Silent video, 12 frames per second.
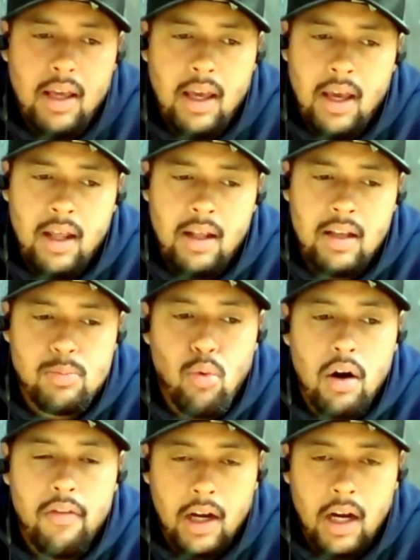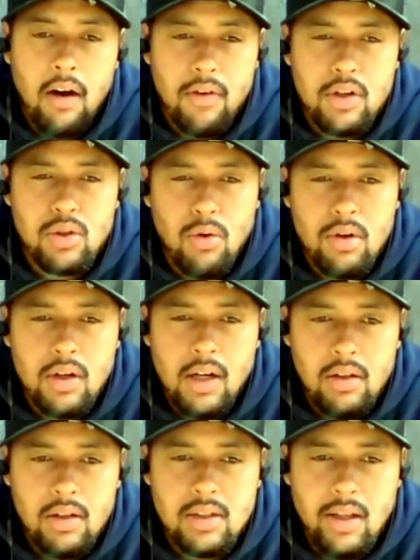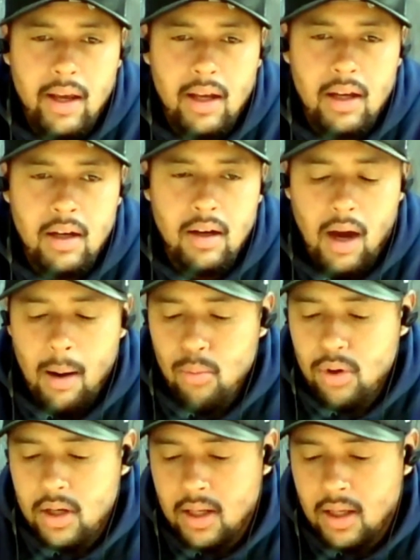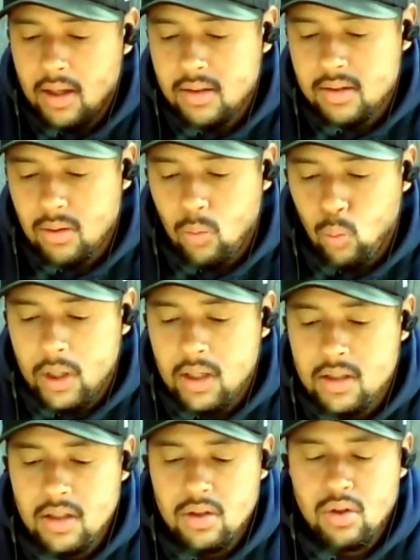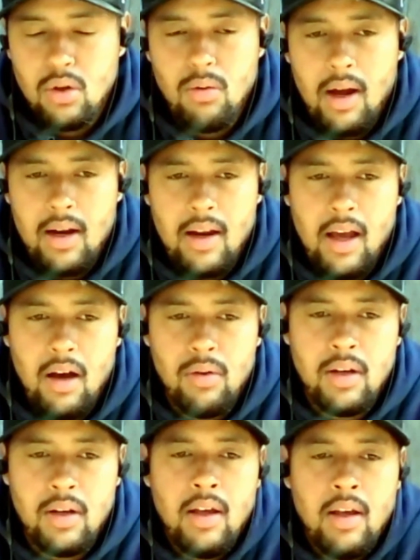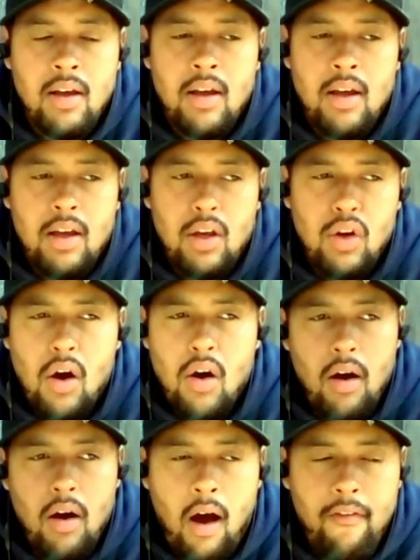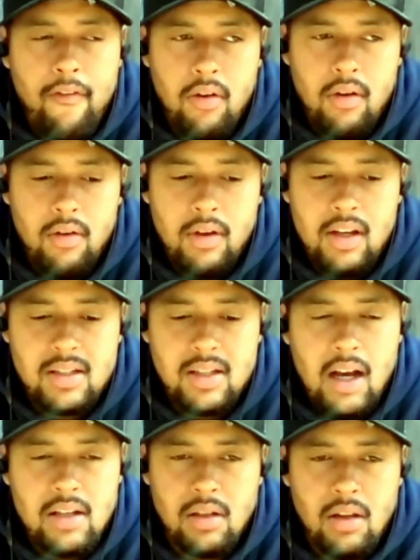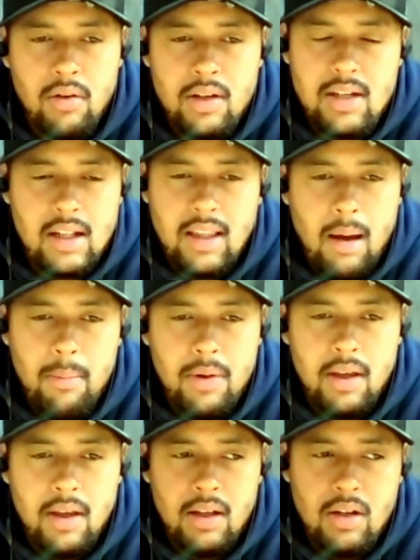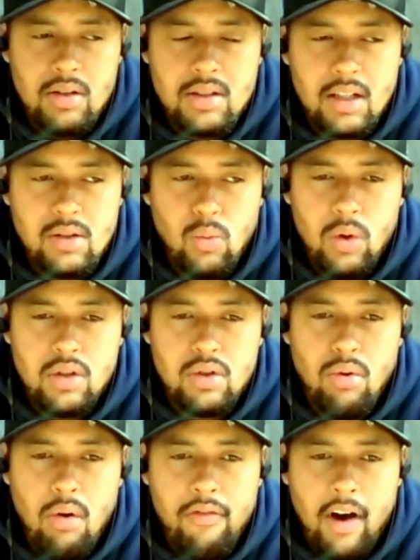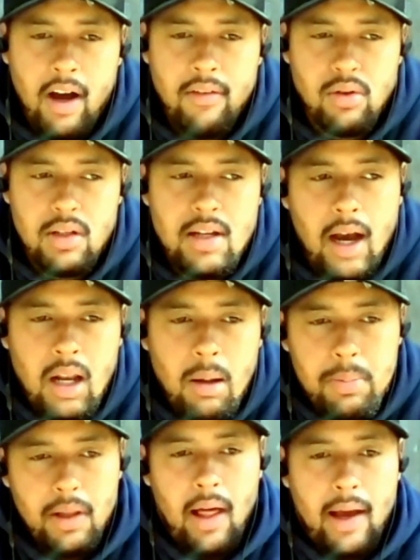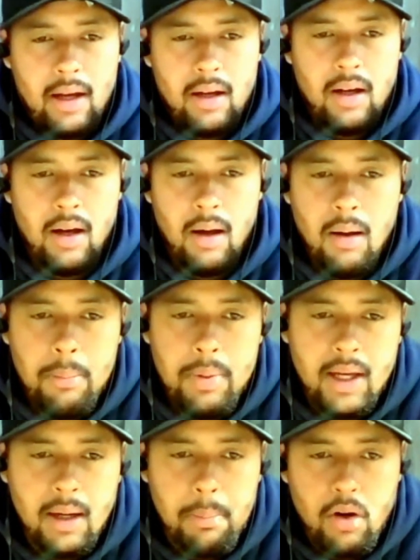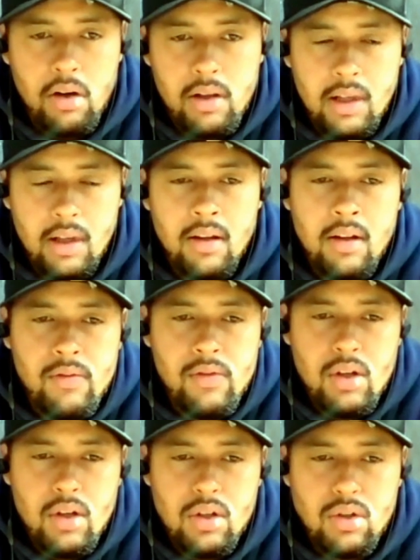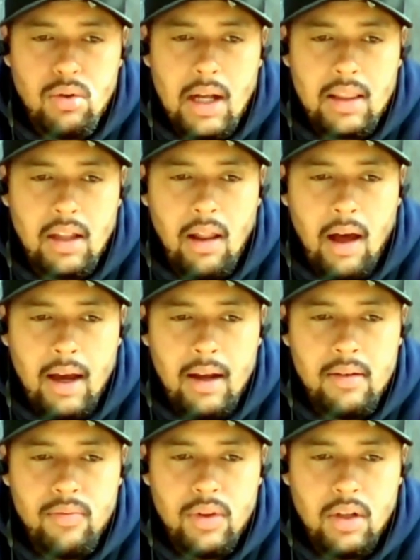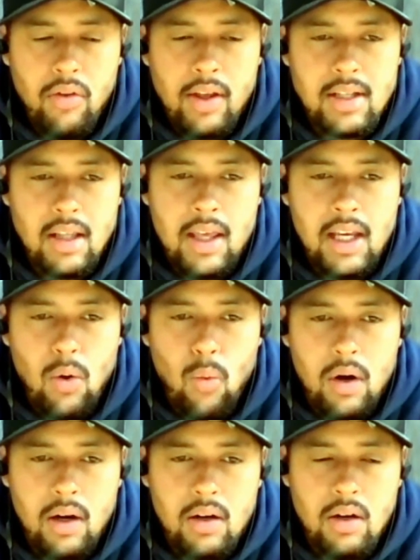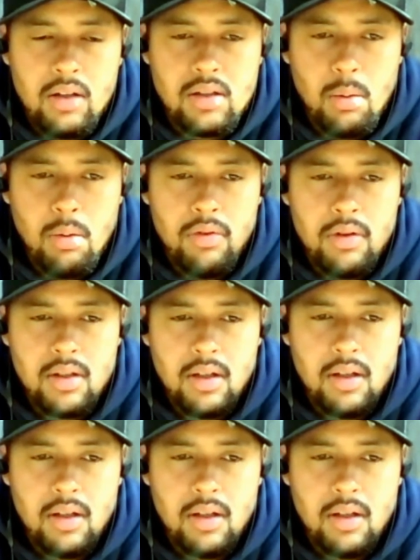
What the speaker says: and he's more of a coverage corner. It looks like I'm reading his weaknesses too right now, and off of his size alone, he's not that big. 6'1", 205, so he's not going to be like a big burly dude at the line. They said that he could work on some of his